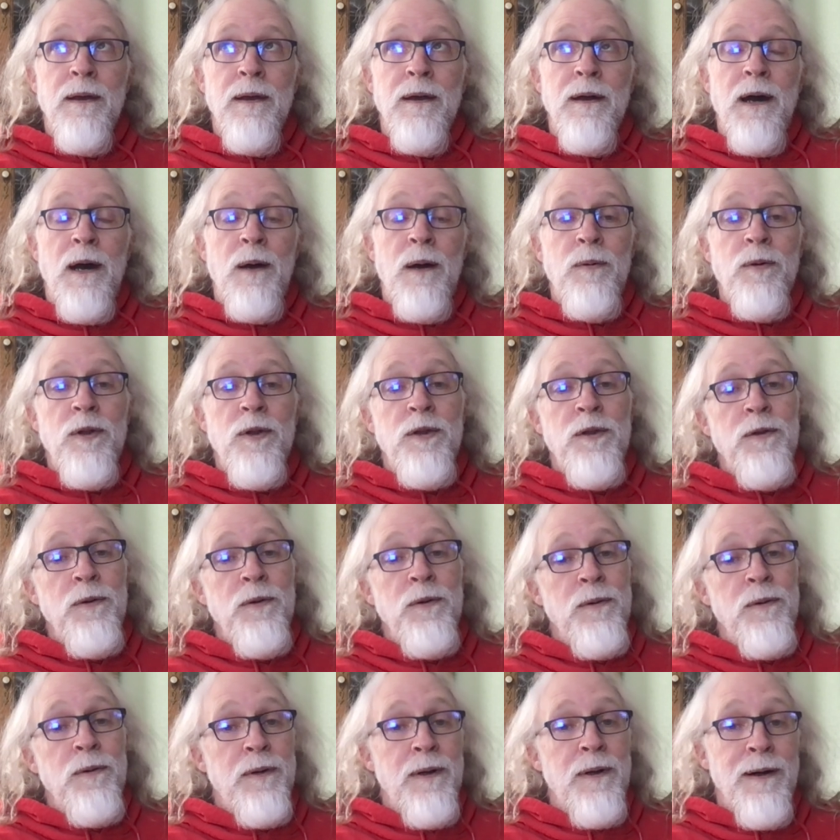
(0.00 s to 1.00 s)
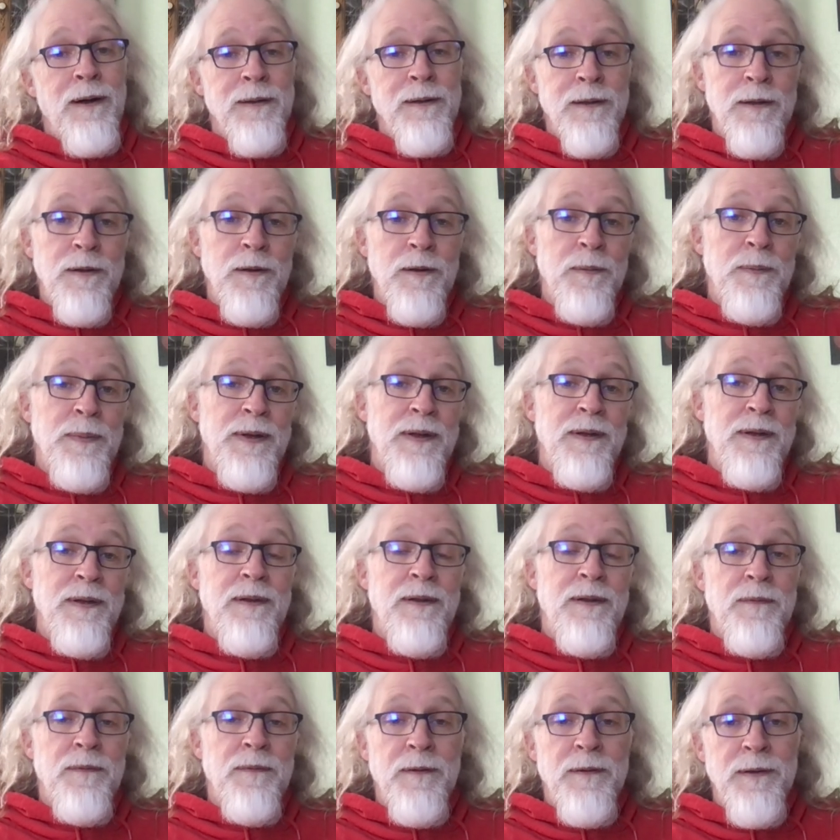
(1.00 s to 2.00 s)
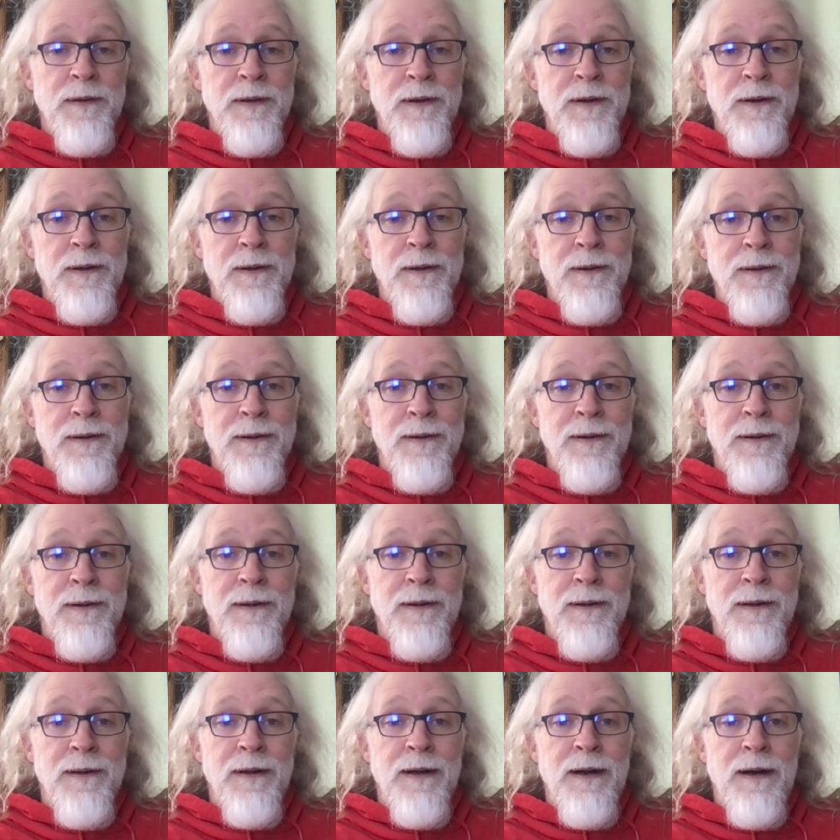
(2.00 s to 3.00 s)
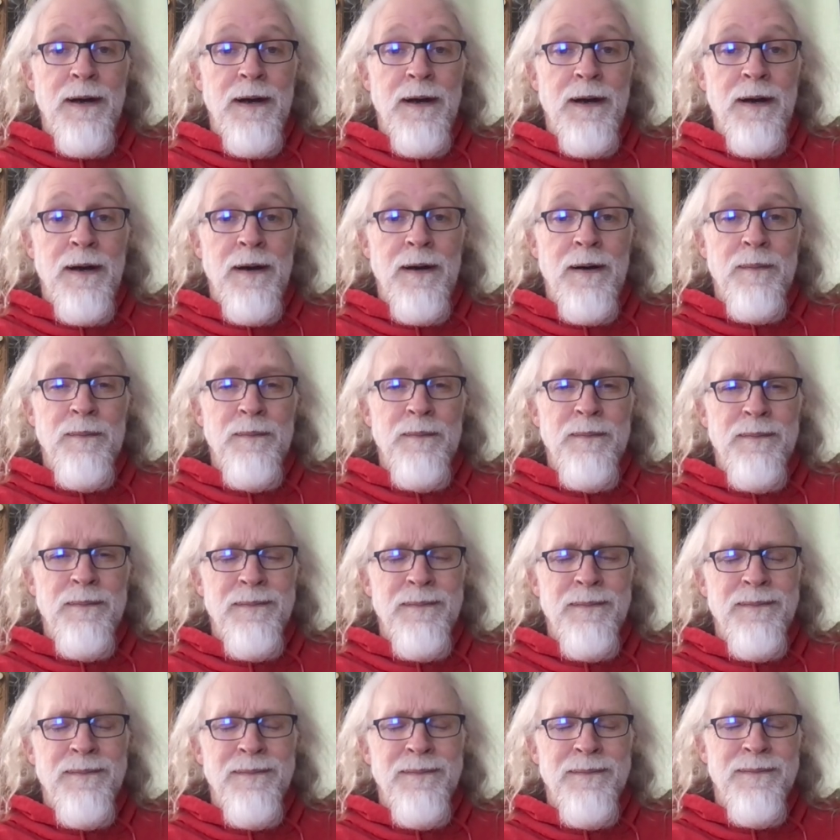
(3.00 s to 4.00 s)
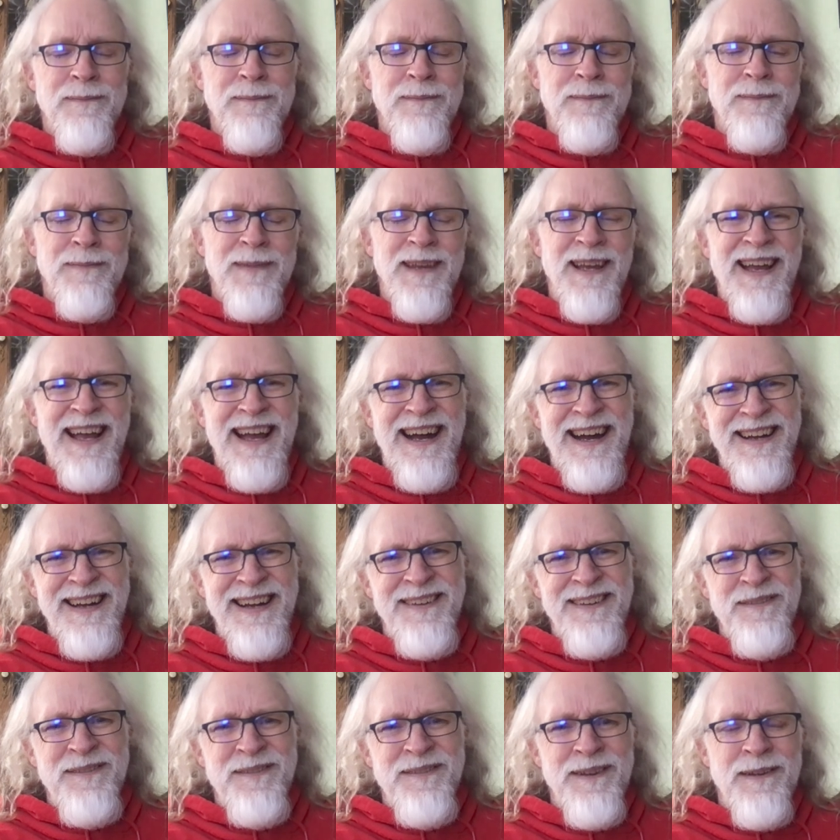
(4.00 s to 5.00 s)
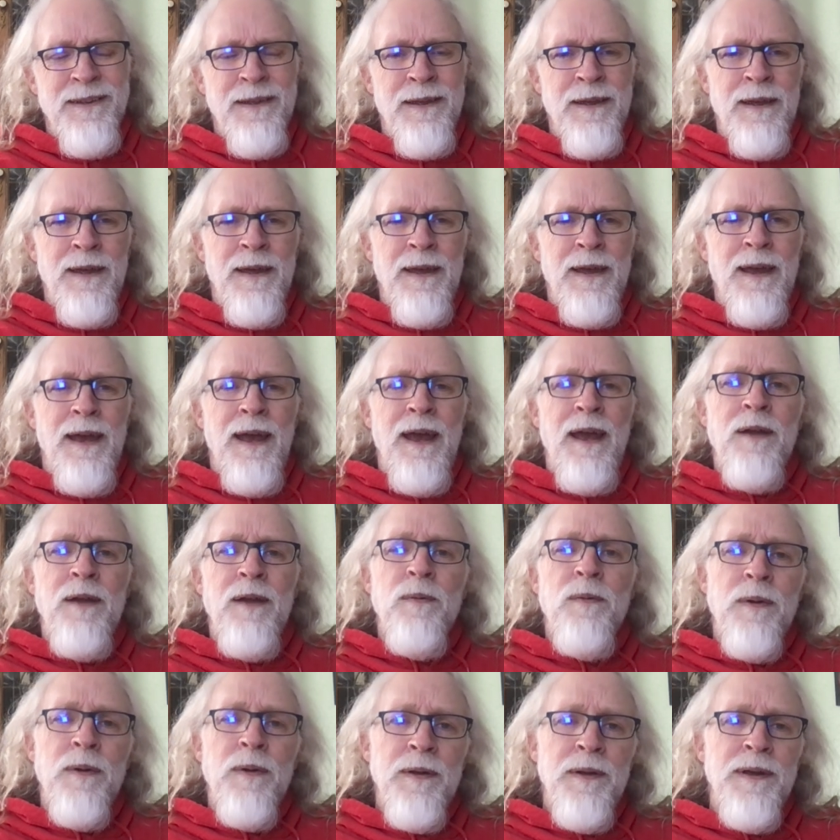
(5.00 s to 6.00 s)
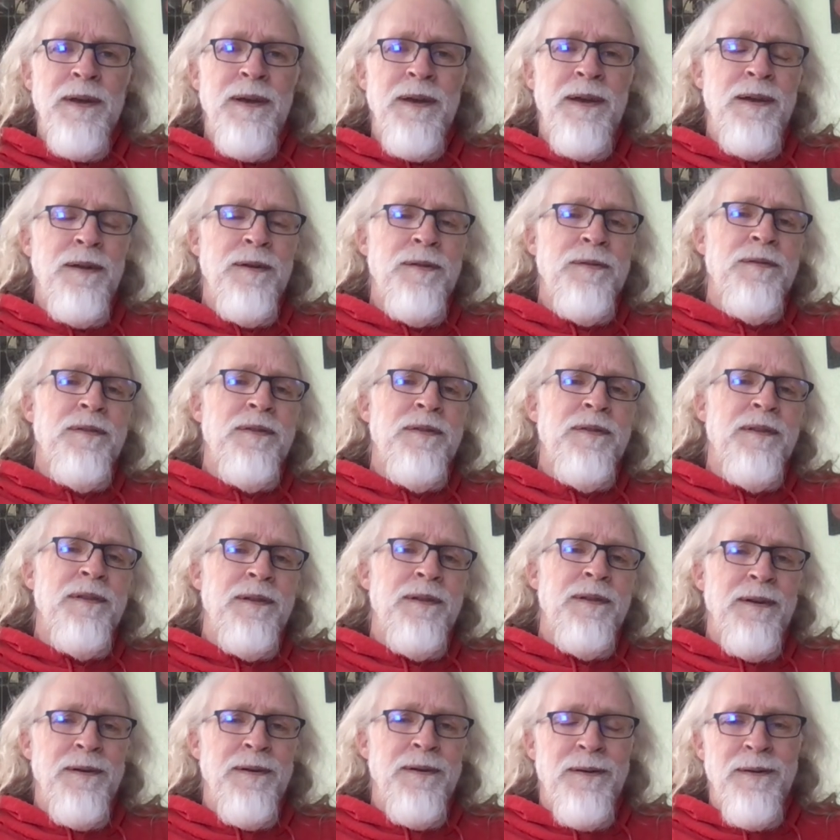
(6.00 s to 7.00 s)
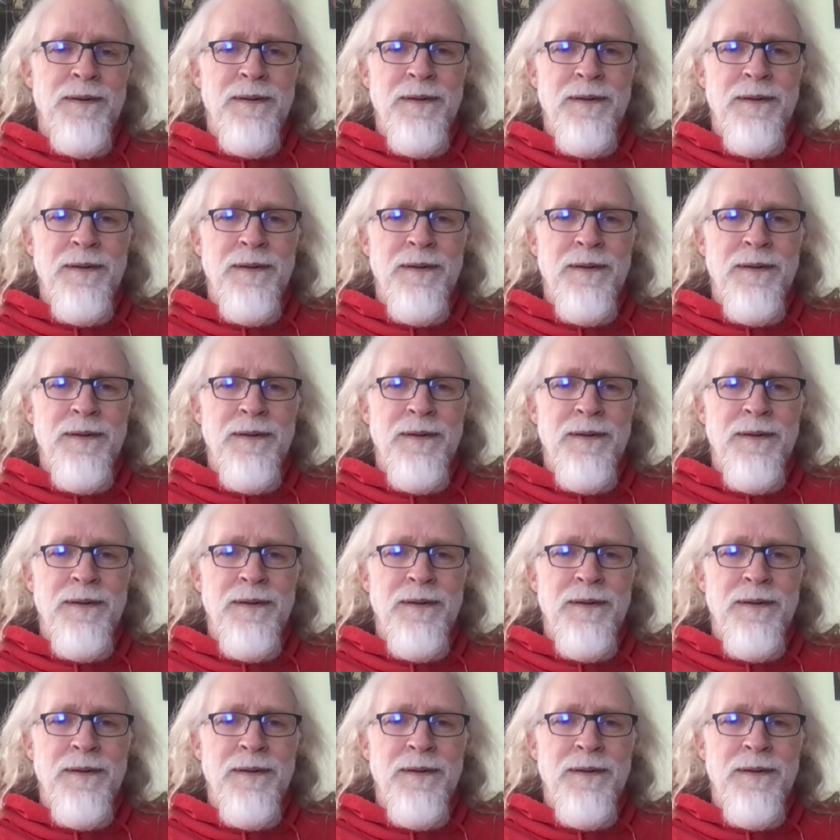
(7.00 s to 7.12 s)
I want to do it a little bit differently, um, kind of. And really, here's the deal.